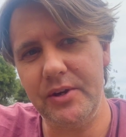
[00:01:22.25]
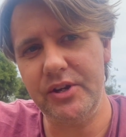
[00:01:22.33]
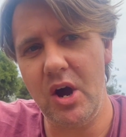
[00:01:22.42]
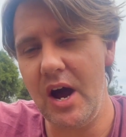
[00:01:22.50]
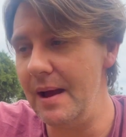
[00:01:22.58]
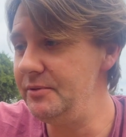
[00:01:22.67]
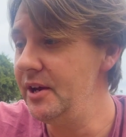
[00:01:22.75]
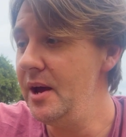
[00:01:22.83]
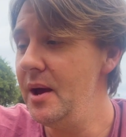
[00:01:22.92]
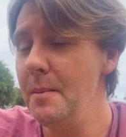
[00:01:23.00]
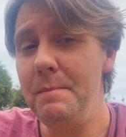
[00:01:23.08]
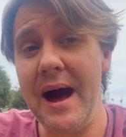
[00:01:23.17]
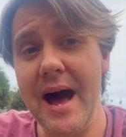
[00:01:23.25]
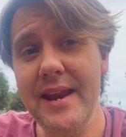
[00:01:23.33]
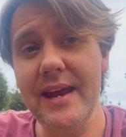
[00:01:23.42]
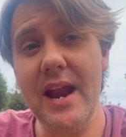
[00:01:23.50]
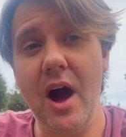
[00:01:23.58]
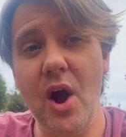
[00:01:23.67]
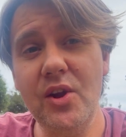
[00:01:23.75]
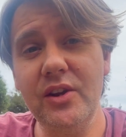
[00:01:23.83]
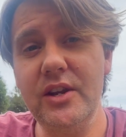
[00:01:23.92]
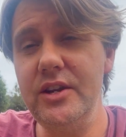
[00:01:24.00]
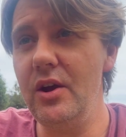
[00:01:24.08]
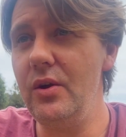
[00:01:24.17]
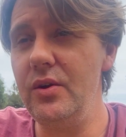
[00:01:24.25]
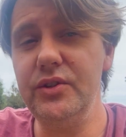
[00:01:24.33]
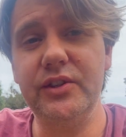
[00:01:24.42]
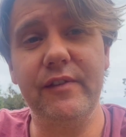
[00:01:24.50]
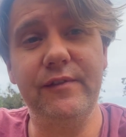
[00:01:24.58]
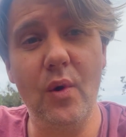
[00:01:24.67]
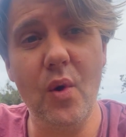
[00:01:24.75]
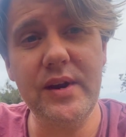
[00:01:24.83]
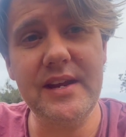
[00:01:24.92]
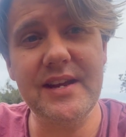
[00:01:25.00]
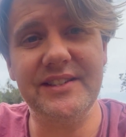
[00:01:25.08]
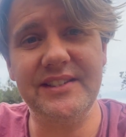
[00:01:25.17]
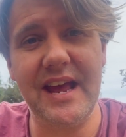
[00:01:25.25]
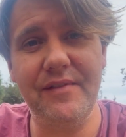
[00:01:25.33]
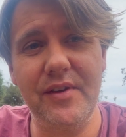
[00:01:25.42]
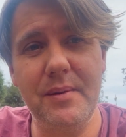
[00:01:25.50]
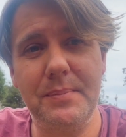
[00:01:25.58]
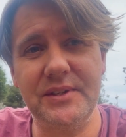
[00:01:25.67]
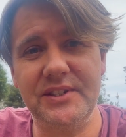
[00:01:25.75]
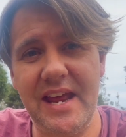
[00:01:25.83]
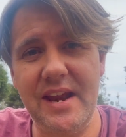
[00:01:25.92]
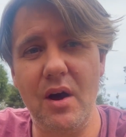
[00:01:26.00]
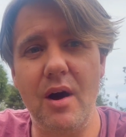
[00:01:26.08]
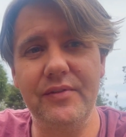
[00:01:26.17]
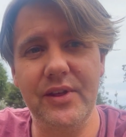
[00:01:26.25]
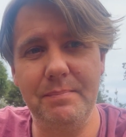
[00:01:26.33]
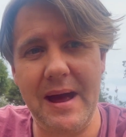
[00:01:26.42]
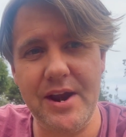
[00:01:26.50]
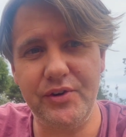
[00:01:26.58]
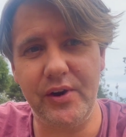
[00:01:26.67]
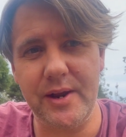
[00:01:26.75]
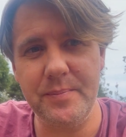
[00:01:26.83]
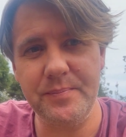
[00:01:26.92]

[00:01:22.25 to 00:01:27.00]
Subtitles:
times, but it only used 47% of the battery.